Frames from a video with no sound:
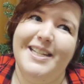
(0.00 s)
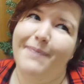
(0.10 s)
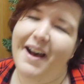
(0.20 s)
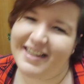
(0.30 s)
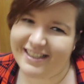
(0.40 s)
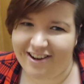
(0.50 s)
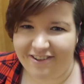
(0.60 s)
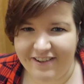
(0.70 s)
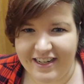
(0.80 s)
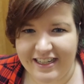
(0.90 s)
his mask
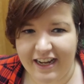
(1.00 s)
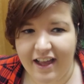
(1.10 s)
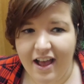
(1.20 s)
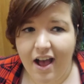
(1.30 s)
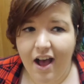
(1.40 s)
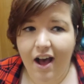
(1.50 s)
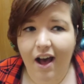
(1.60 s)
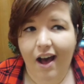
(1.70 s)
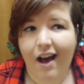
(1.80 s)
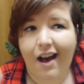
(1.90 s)
off and it's like,
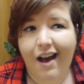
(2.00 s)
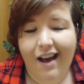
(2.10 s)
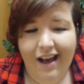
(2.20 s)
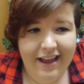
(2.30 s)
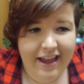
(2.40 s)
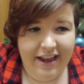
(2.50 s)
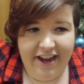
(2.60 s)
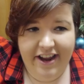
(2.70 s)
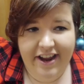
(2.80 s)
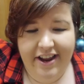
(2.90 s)
ah,
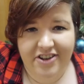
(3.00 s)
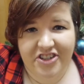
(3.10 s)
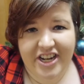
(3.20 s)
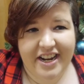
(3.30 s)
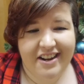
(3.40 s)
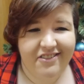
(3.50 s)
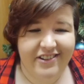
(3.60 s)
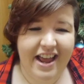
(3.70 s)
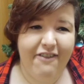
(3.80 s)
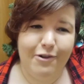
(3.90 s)
he
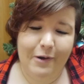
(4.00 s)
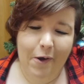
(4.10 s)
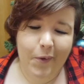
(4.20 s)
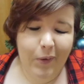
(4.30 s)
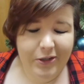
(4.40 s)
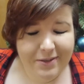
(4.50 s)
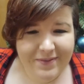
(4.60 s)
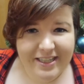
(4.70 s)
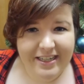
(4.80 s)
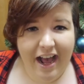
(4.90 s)
achieved Neville
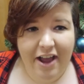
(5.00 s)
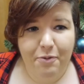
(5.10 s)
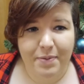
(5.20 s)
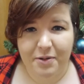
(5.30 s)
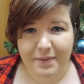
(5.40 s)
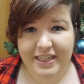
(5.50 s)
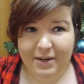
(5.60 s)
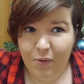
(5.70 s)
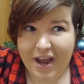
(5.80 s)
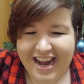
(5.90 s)
Longbottom style
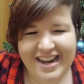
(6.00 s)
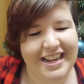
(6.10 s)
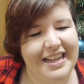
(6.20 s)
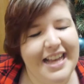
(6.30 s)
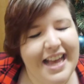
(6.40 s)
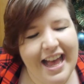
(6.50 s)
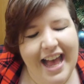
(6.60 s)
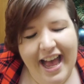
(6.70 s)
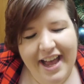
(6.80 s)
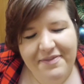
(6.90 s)
puberty win
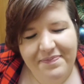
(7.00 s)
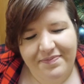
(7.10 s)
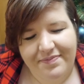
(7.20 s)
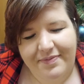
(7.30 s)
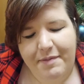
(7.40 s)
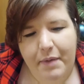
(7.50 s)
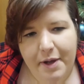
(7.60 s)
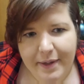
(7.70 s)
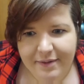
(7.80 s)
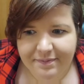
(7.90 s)

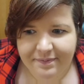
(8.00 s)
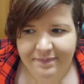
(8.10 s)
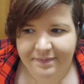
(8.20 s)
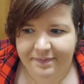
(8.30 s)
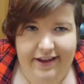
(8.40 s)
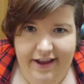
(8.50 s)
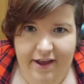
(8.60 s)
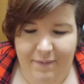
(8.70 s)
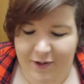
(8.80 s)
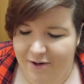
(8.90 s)
moment.
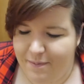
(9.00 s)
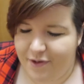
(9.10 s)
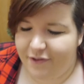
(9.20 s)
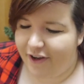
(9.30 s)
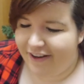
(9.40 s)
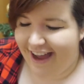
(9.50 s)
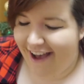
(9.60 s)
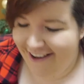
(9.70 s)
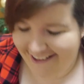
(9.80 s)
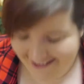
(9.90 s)
Yeah, I'm gonna move on now.